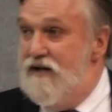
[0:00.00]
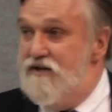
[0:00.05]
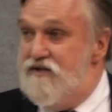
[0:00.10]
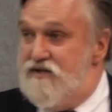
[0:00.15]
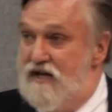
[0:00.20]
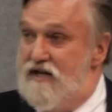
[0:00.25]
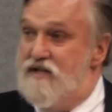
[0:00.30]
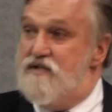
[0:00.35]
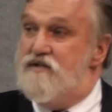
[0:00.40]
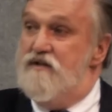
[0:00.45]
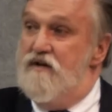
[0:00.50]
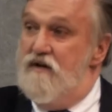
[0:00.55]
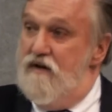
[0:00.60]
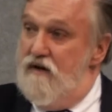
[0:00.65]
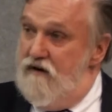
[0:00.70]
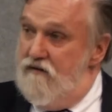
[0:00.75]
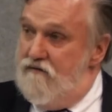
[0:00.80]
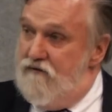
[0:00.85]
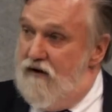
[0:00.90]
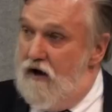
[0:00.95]
and says,
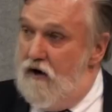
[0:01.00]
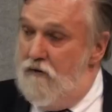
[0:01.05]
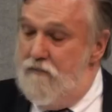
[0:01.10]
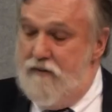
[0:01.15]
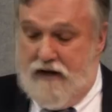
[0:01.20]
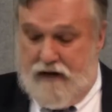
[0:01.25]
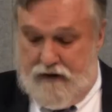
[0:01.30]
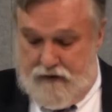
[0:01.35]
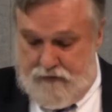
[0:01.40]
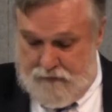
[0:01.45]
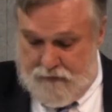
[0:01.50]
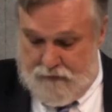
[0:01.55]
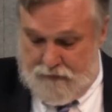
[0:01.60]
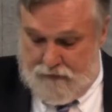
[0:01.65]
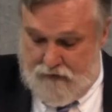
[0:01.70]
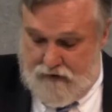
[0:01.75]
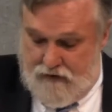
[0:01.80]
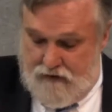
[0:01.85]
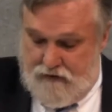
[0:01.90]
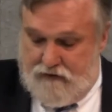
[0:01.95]
follow me,
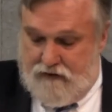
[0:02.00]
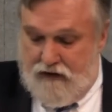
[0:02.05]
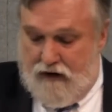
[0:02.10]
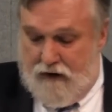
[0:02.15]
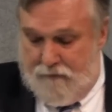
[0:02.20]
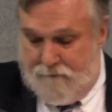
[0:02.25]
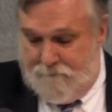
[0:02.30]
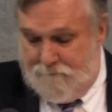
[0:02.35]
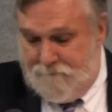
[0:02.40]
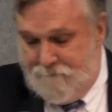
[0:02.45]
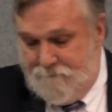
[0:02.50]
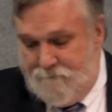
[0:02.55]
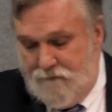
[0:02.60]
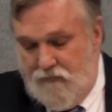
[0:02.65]
come.